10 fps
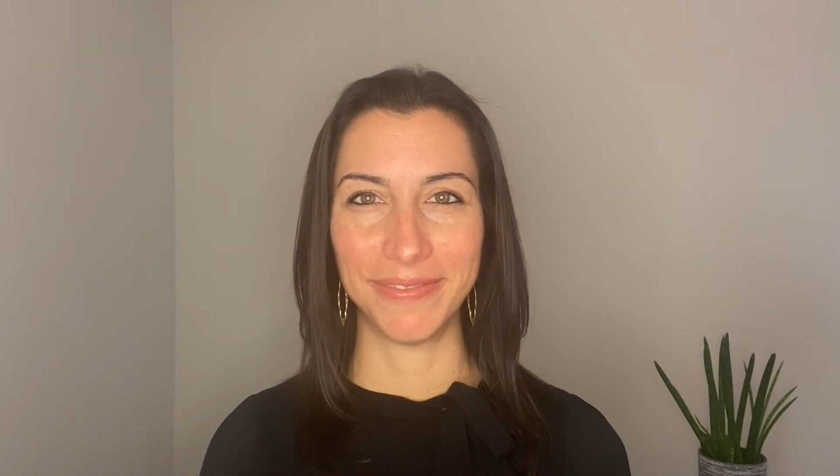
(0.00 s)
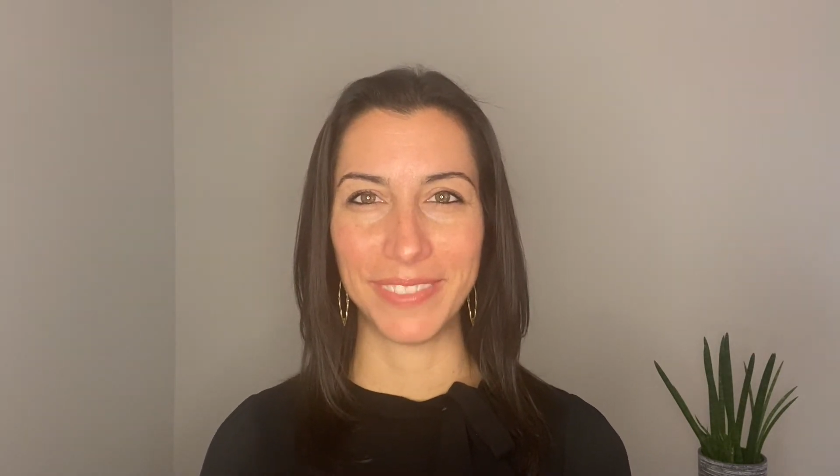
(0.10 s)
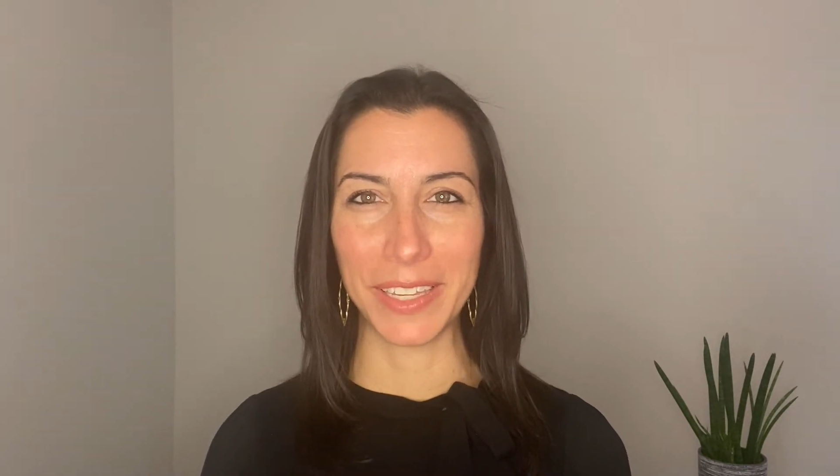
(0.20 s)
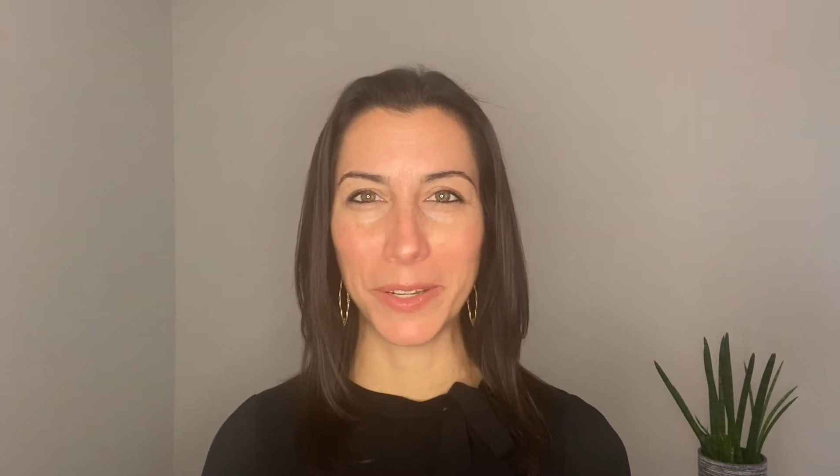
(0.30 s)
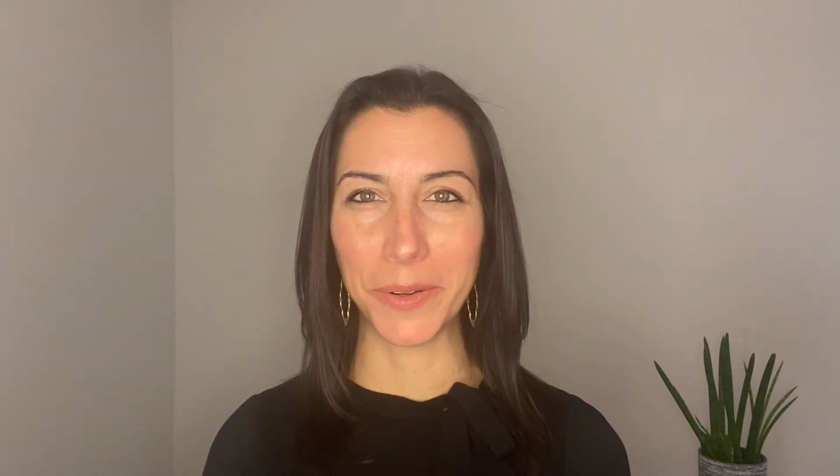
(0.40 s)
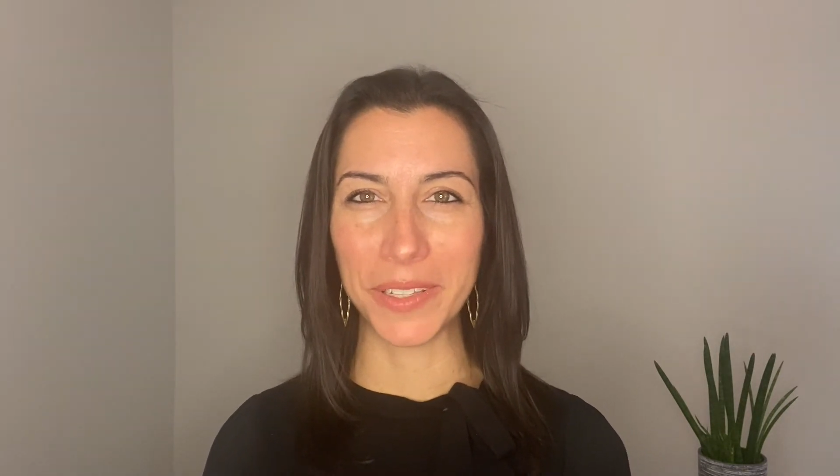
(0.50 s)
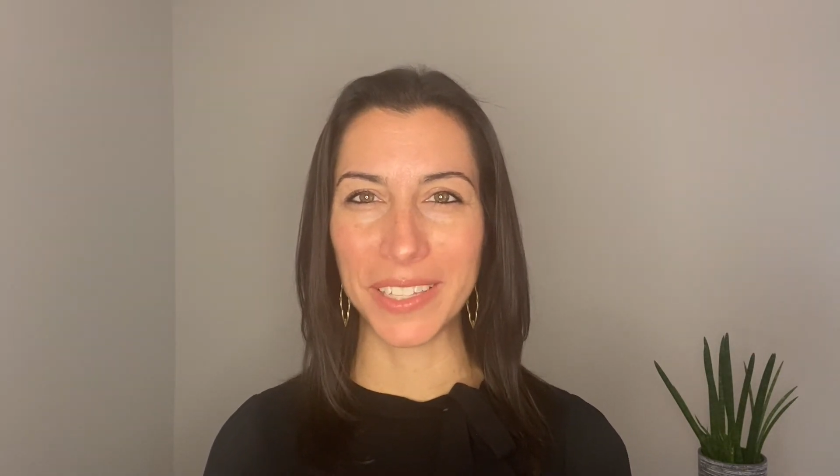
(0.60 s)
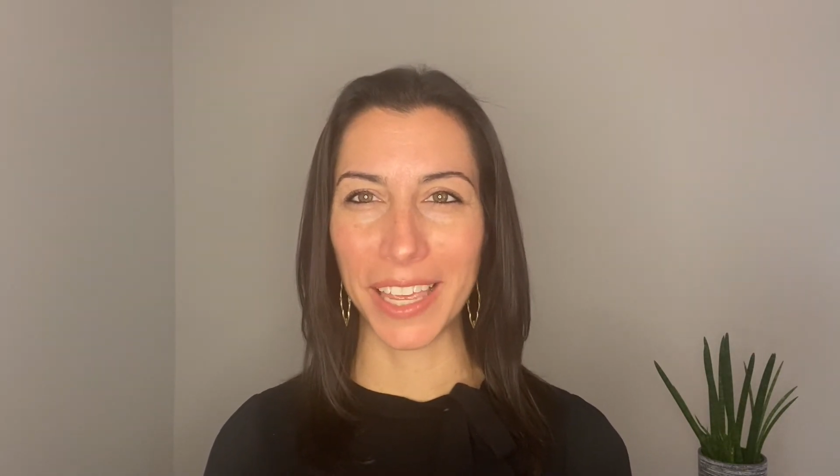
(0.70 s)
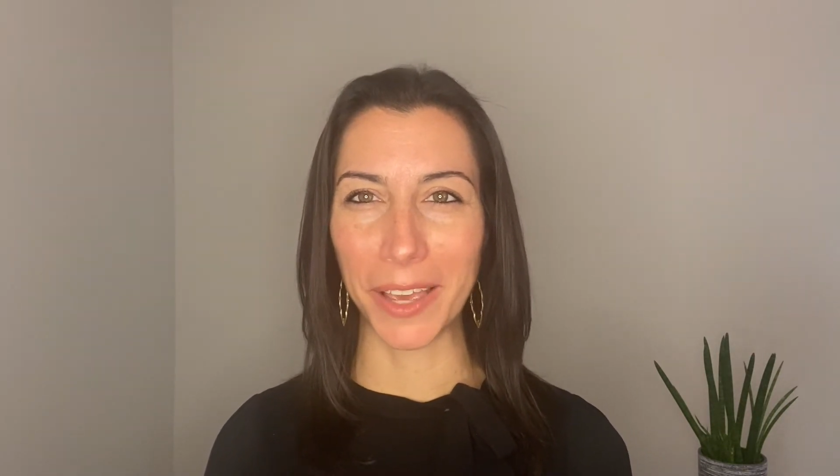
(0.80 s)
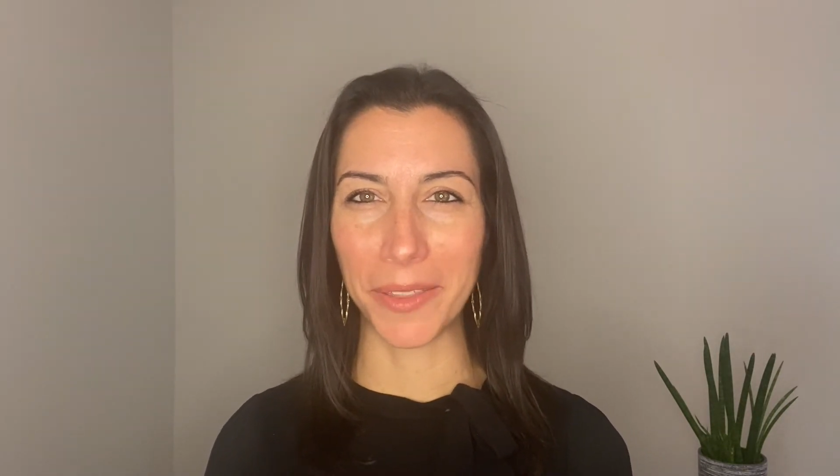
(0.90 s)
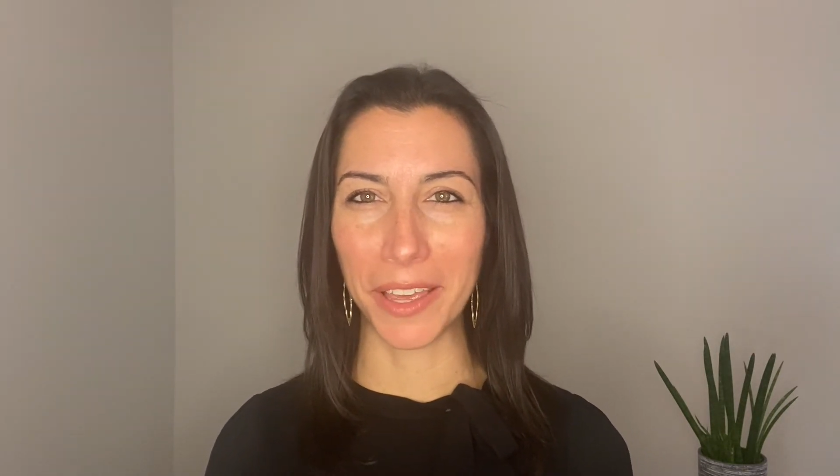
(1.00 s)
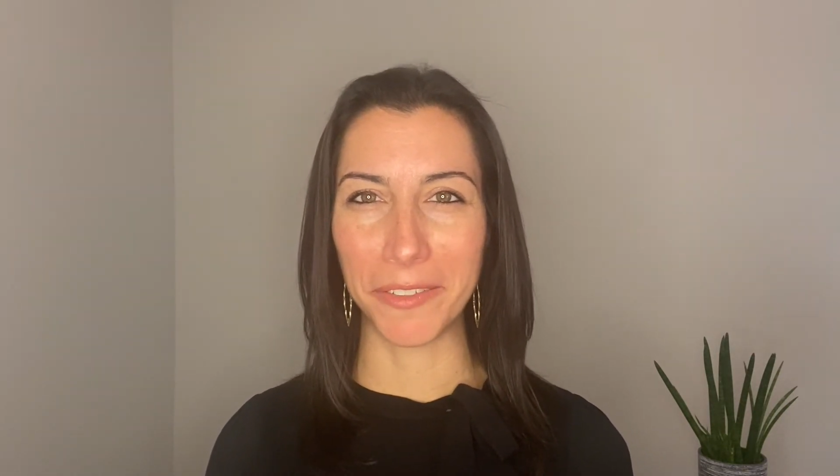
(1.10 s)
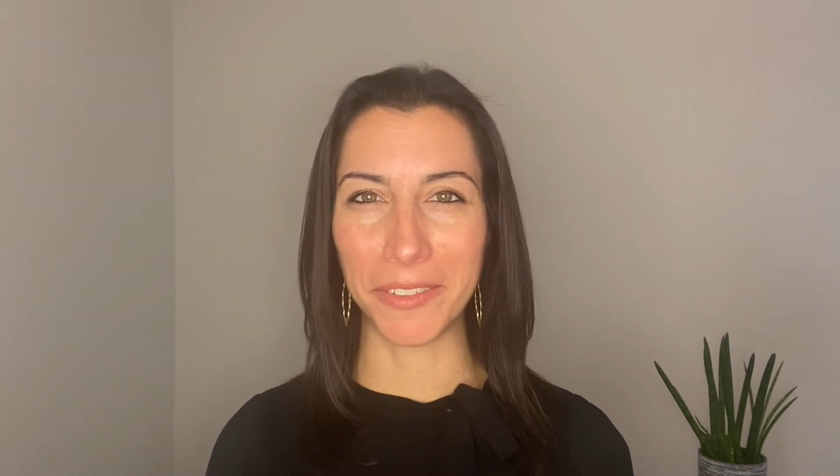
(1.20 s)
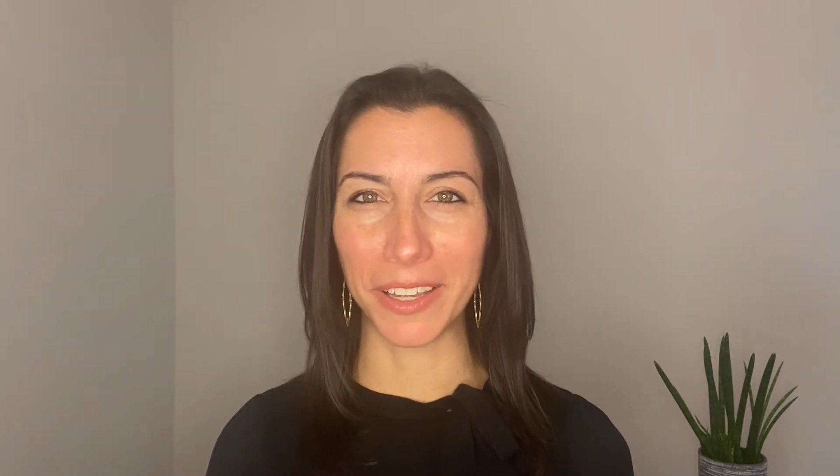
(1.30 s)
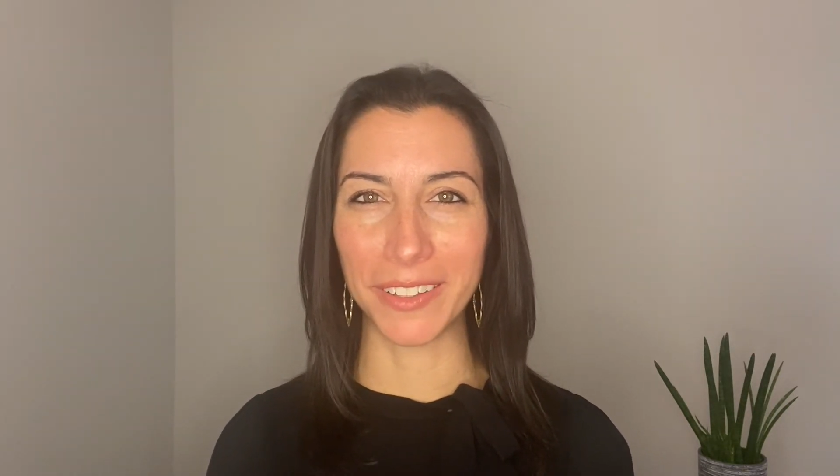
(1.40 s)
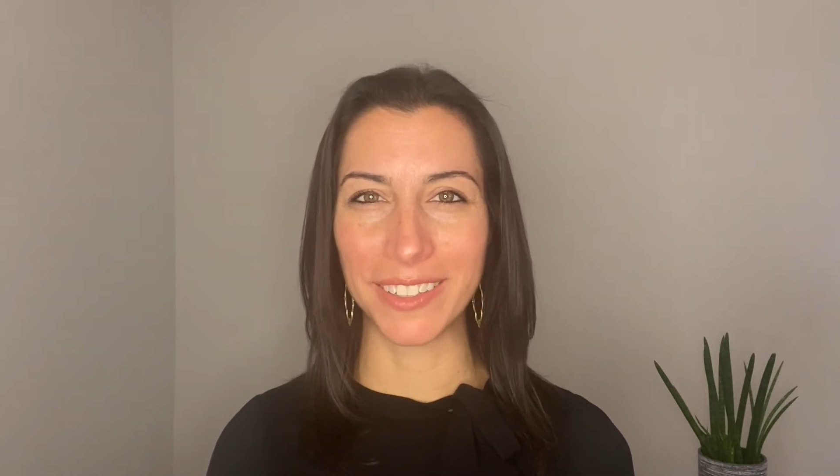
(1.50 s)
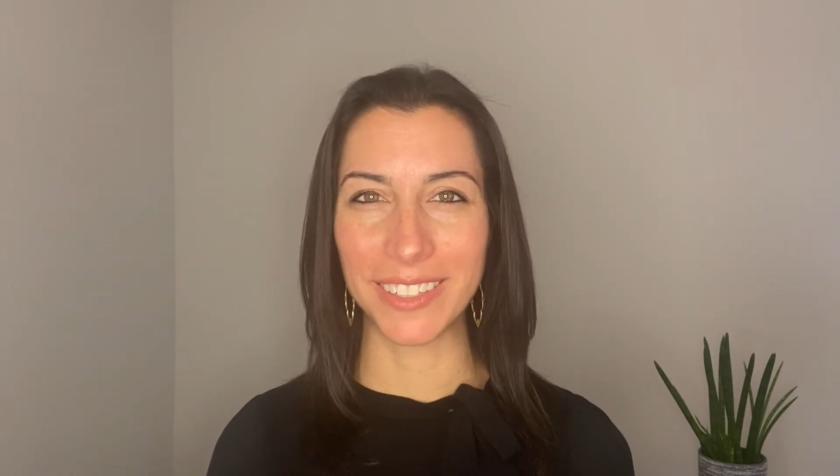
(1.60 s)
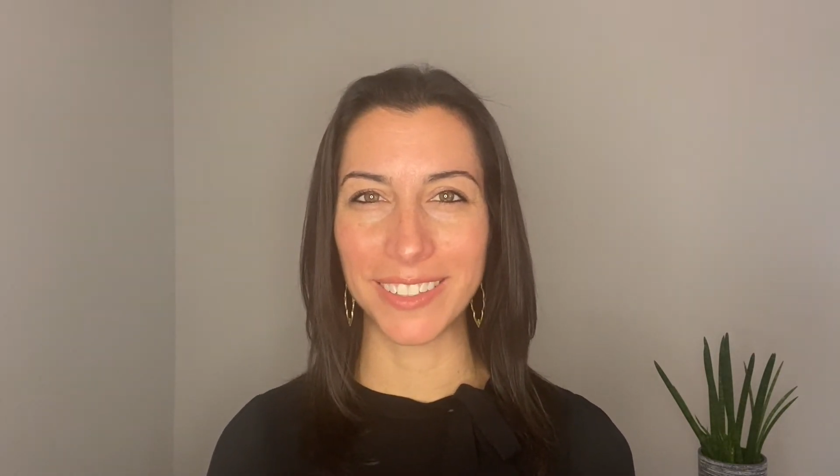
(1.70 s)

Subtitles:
Noticing how that felt